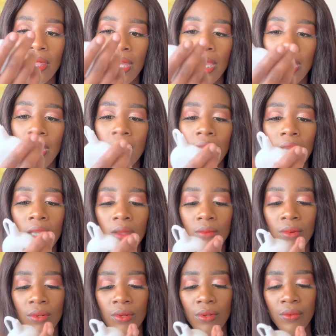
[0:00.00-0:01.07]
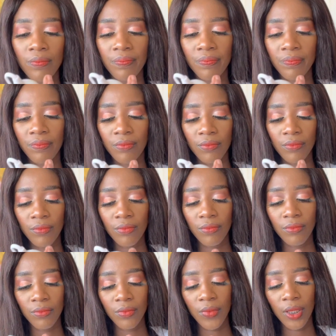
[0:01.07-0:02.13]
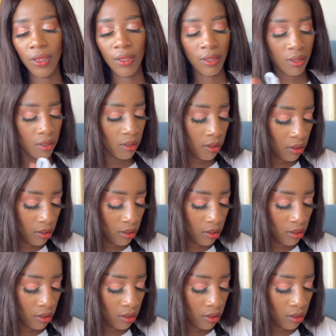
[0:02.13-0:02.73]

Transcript: a cable, okay,